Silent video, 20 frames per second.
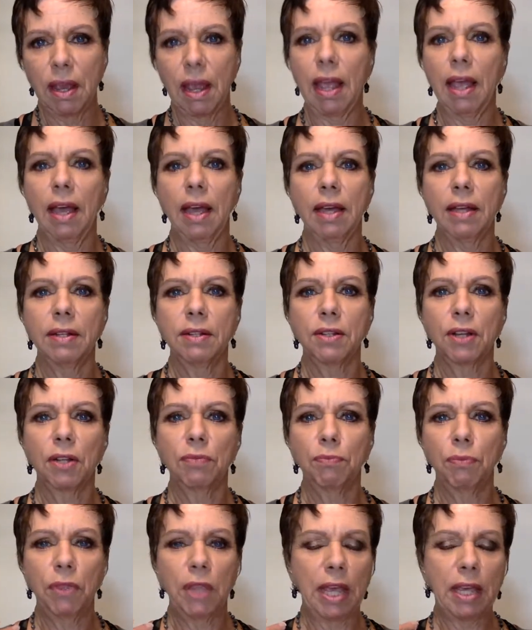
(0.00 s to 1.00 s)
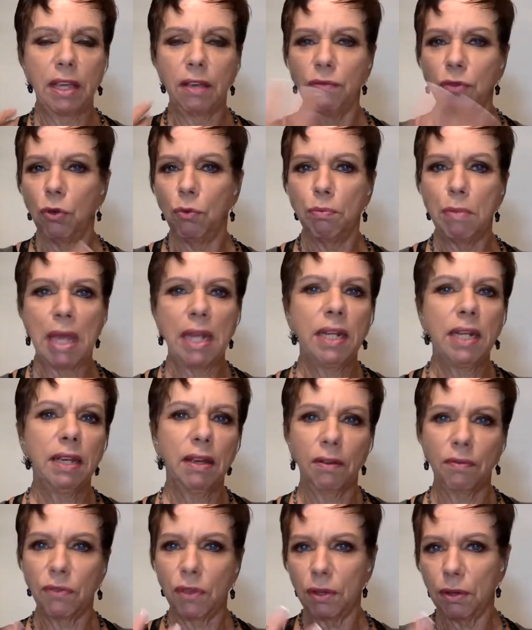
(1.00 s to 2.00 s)
And they give you many
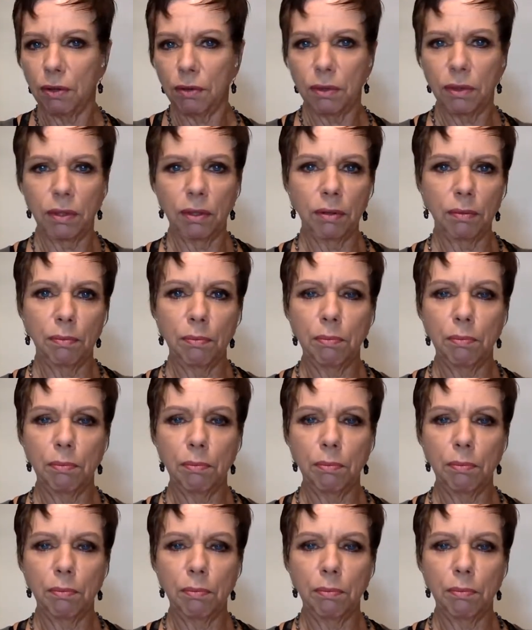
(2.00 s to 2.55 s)
of the